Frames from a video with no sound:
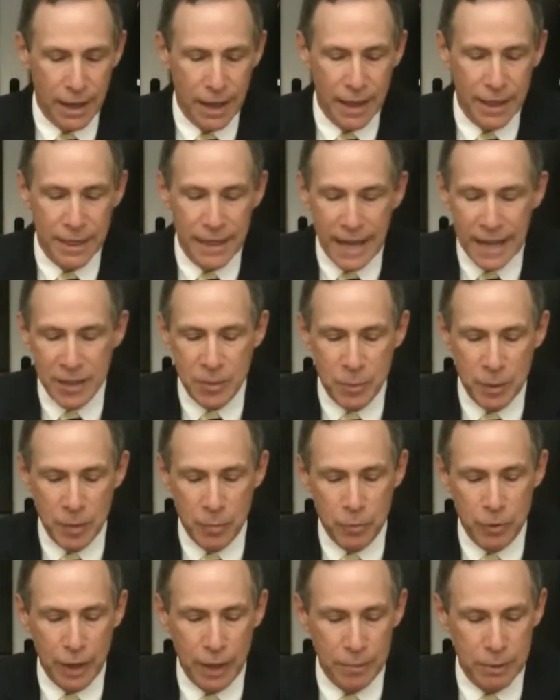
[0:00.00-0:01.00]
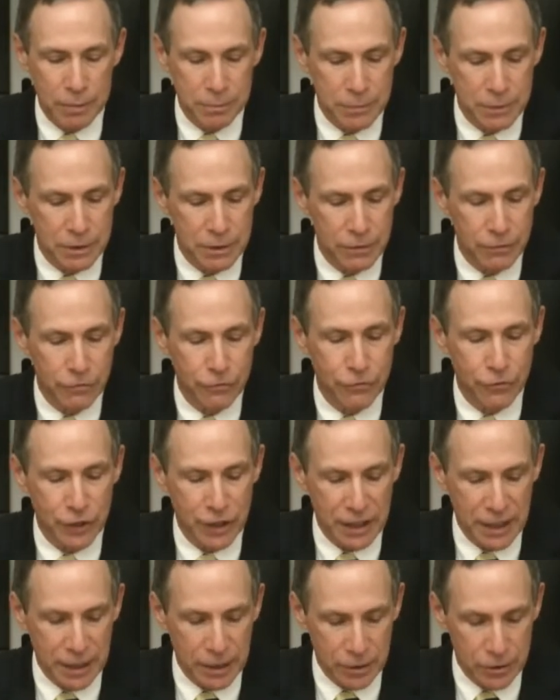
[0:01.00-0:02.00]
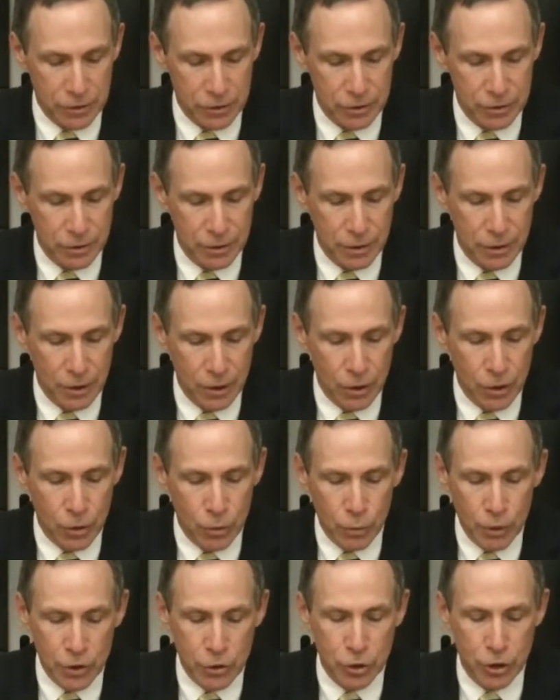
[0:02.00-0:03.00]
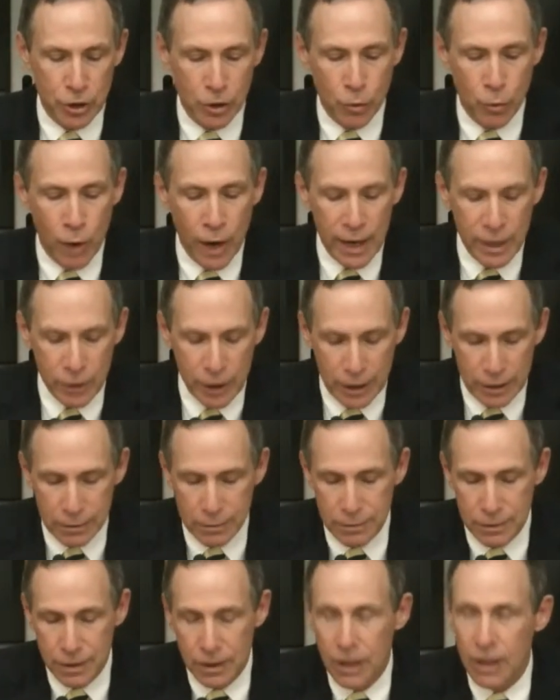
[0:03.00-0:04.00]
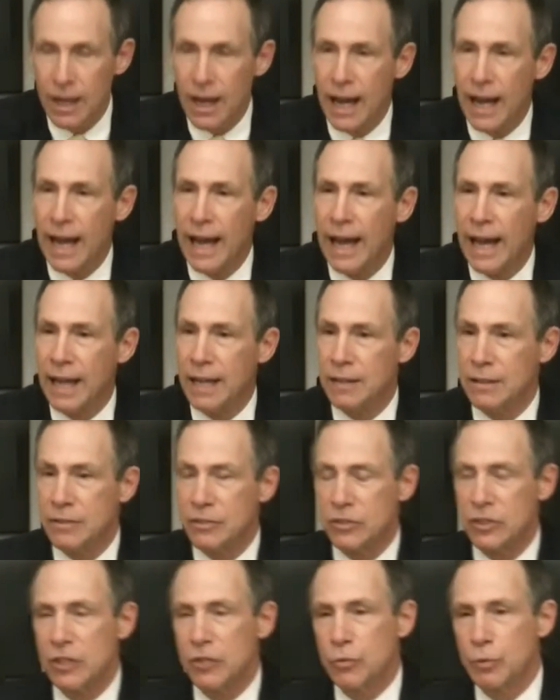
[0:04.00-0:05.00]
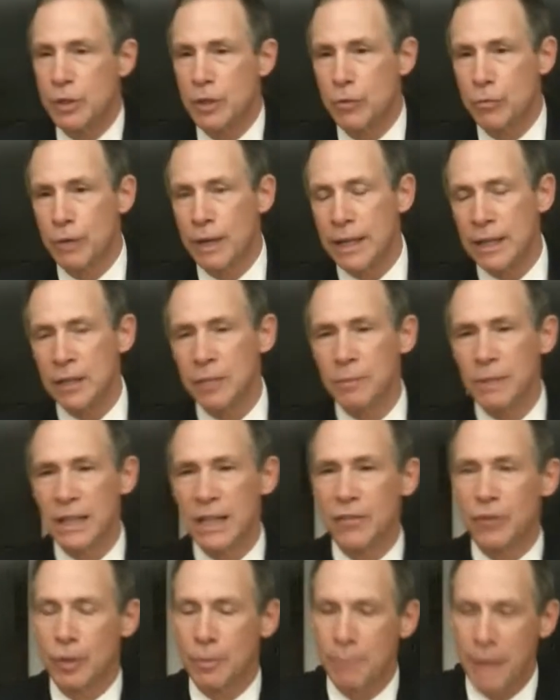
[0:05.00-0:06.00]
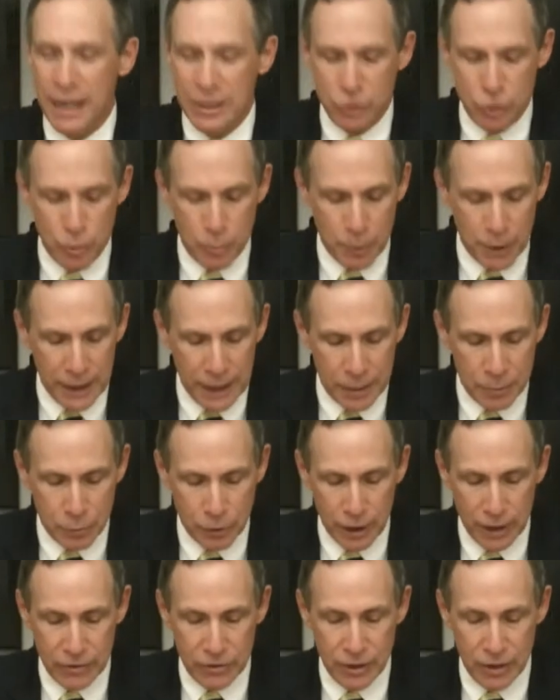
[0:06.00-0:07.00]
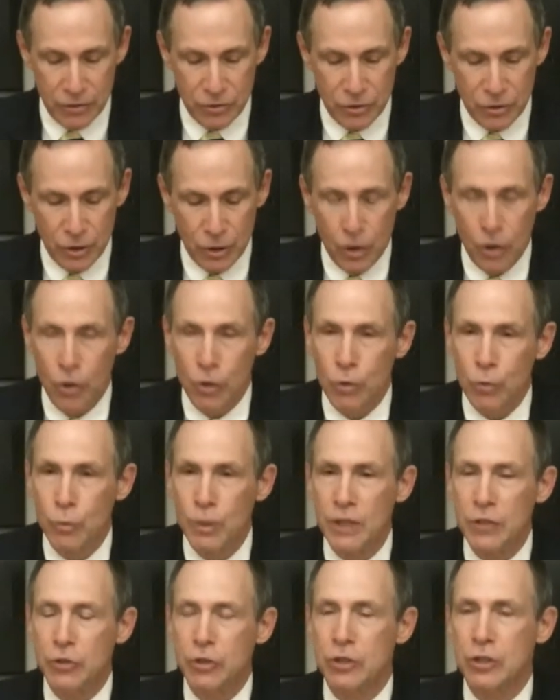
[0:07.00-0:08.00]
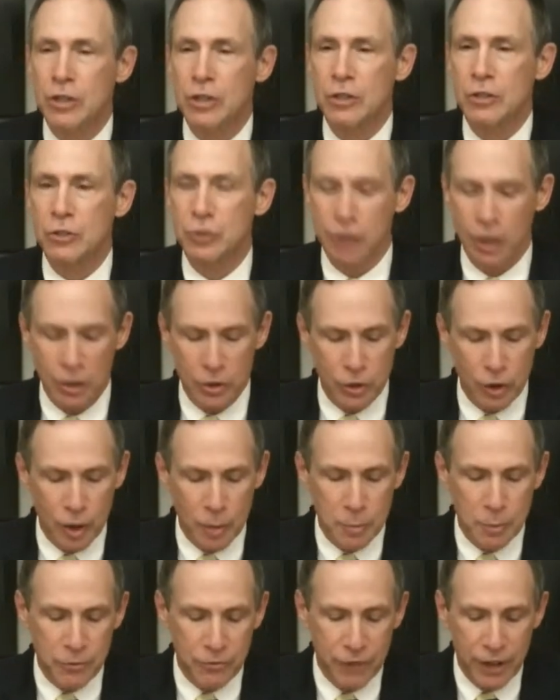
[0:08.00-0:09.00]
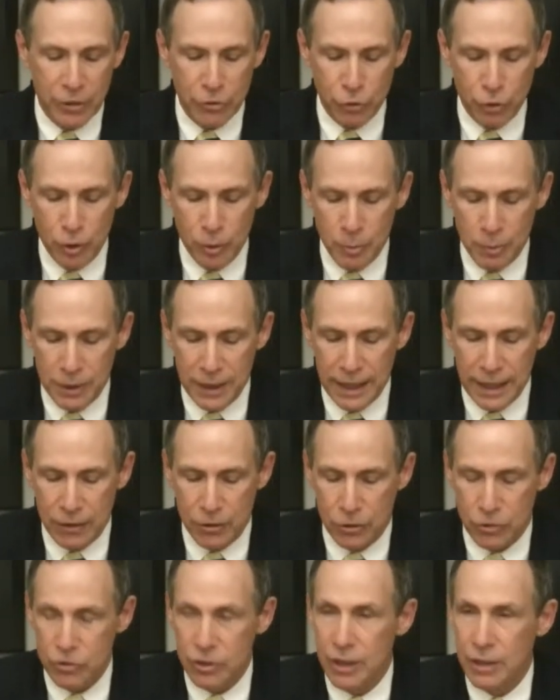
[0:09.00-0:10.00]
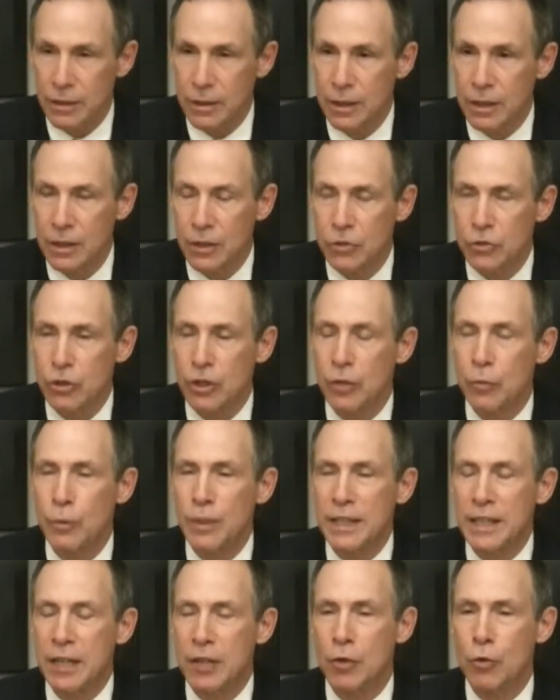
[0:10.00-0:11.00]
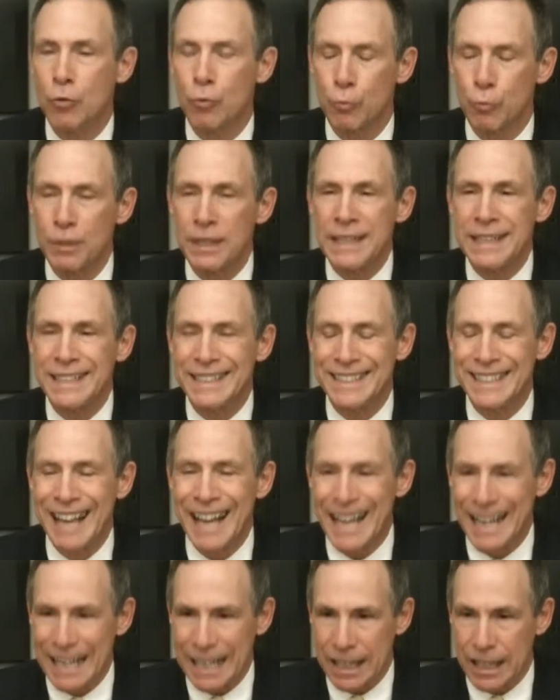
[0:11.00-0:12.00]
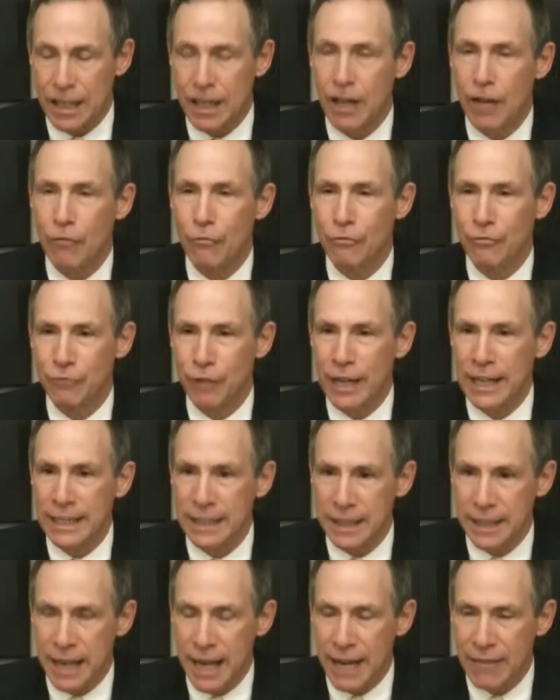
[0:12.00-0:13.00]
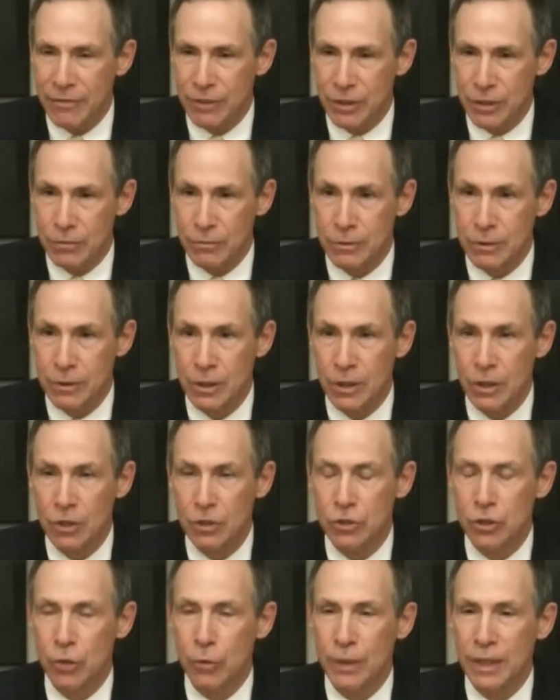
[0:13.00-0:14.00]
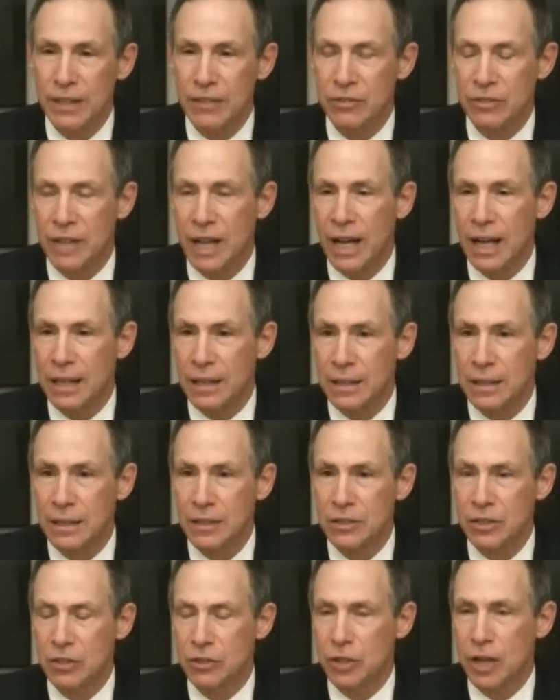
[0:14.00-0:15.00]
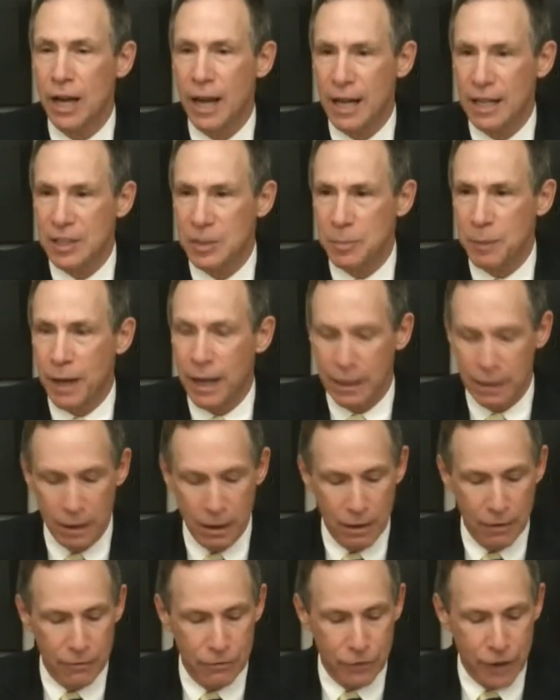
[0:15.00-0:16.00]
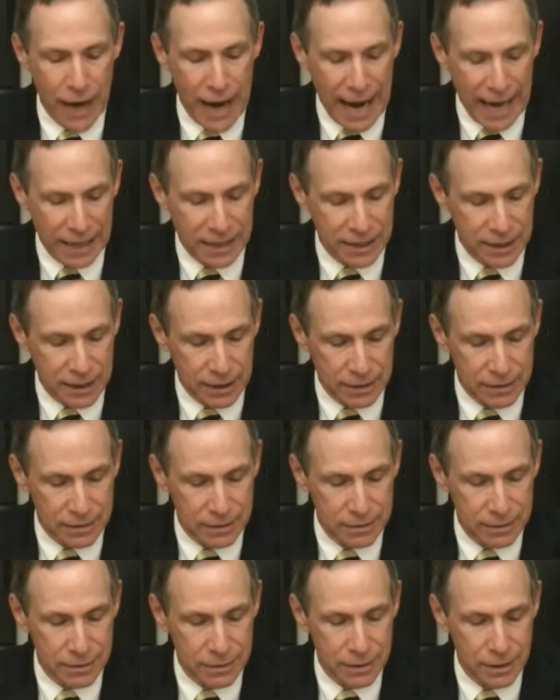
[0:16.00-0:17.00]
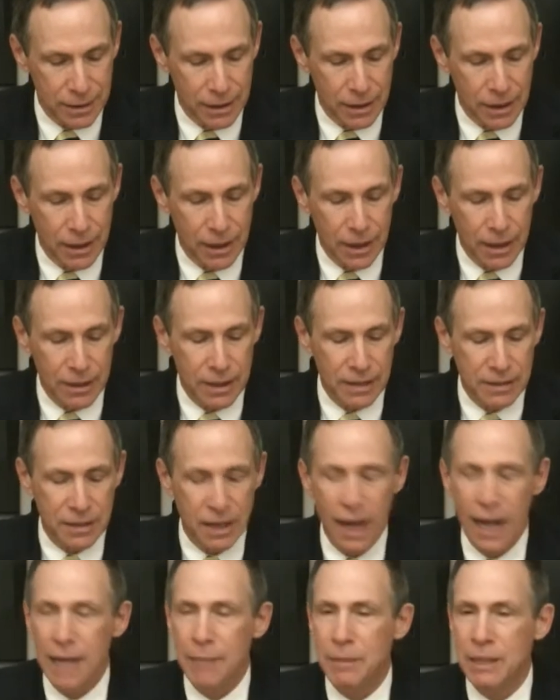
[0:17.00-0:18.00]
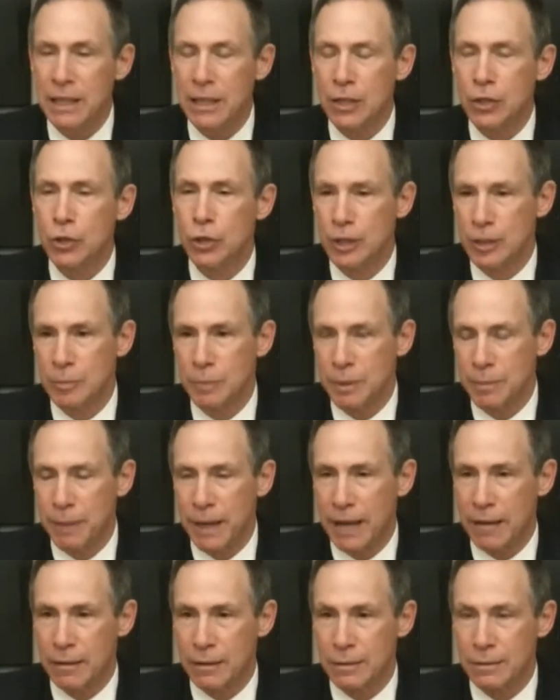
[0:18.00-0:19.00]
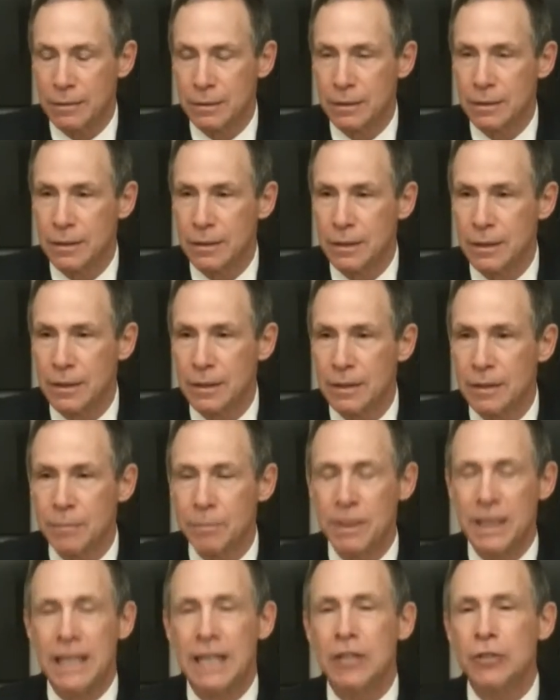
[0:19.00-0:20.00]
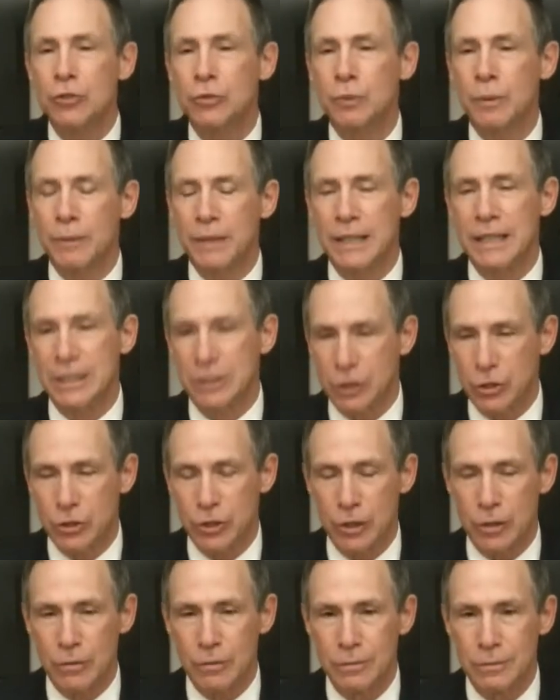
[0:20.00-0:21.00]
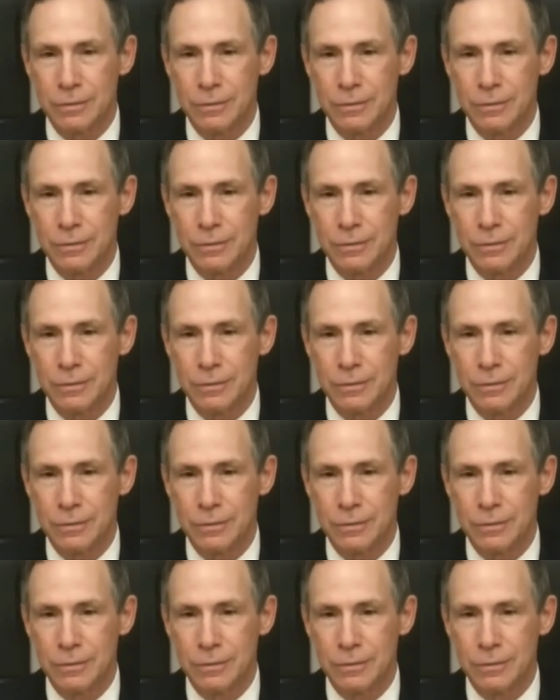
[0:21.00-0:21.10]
That's been a problem for years. We should acquire it. And since we are right in the middle of our master plan process, we should consult our professional planners so that we can redesign Franklin Avenue so it is not such a hotspot for accidents. The timing couldn't be better. But here's what we need to do.